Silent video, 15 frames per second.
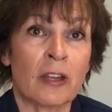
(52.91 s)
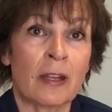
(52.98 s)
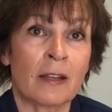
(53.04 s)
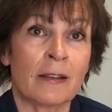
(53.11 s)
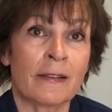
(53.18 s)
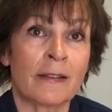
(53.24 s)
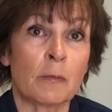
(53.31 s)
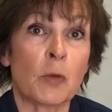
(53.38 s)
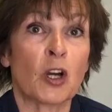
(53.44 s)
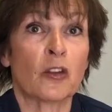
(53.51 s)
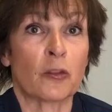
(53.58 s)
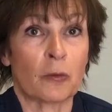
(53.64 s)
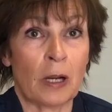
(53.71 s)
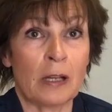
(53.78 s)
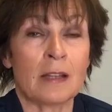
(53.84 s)
and some
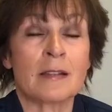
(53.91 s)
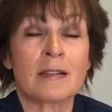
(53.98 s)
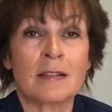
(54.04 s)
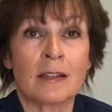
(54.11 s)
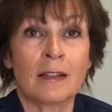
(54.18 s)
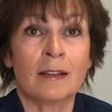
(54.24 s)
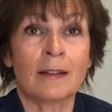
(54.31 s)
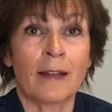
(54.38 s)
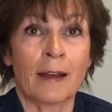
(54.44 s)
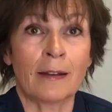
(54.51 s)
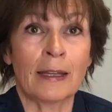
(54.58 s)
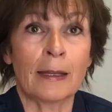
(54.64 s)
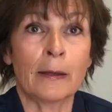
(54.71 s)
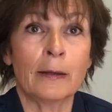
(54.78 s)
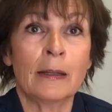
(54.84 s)
arthritis in that
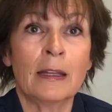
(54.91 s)
knee.